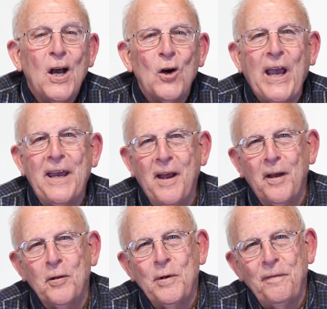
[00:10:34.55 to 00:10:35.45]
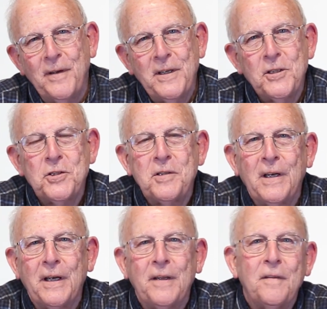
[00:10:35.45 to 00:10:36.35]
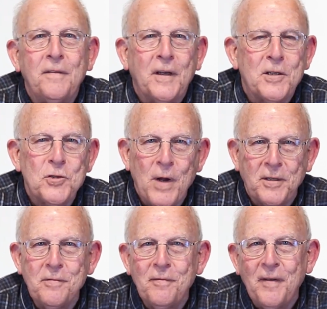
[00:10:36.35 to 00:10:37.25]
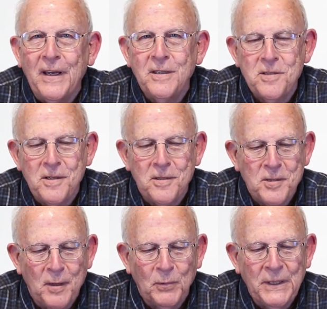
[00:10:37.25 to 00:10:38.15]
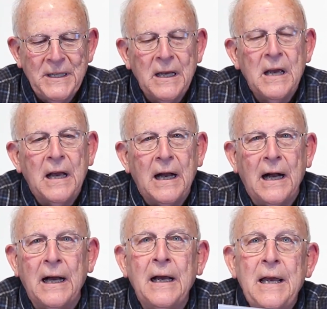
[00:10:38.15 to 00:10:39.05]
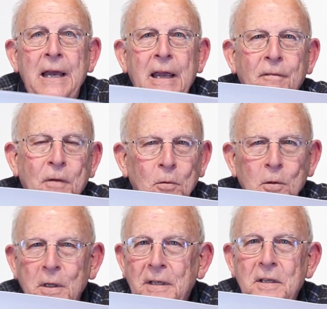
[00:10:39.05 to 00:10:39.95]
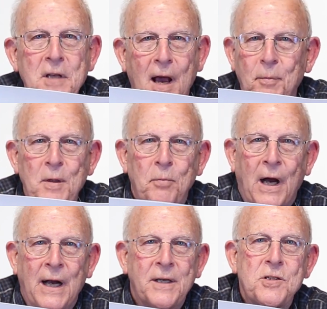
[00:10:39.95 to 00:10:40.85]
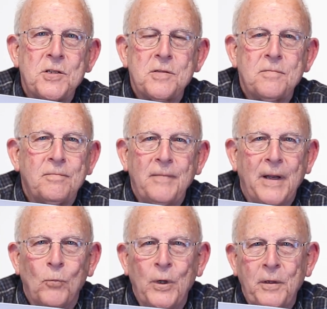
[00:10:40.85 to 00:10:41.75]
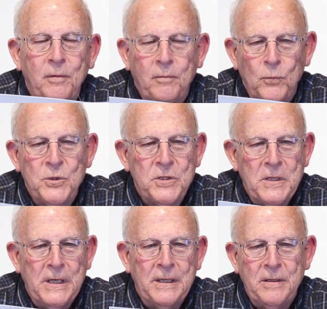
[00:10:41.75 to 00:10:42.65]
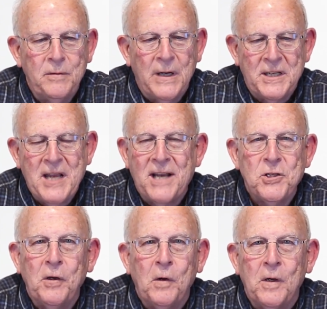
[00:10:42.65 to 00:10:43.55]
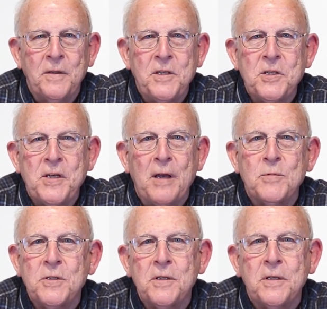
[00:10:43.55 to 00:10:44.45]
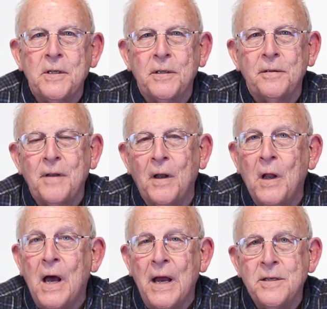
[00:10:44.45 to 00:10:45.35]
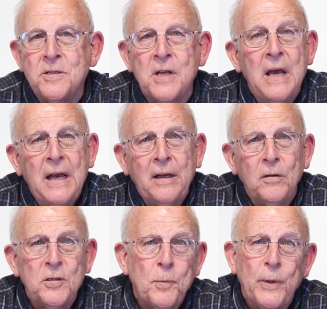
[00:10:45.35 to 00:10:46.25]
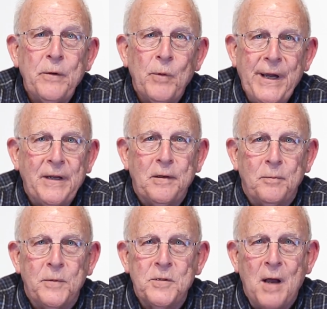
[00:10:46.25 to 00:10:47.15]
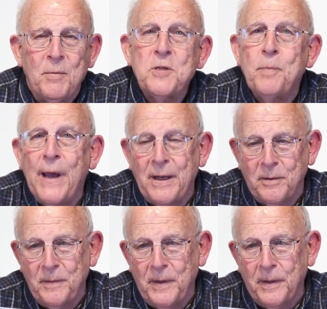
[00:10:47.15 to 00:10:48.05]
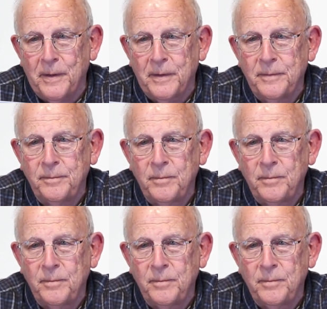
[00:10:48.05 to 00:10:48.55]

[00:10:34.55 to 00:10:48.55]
Okay, now that we've finished uh, the construction phase, the assembly, uh, if you look in the top of the box at what was done attaching all these stems to the, the lines, it looks pretty random. There's not much pattern there.